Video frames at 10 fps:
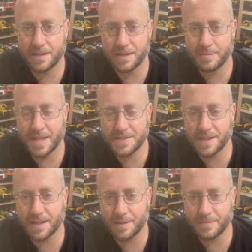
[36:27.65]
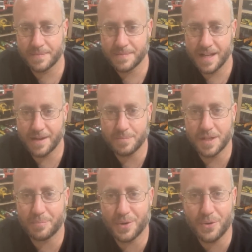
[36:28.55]
I'm not saying I'd be
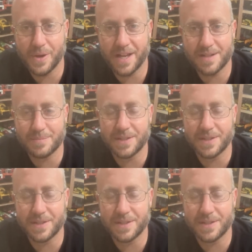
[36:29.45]
a pro at it,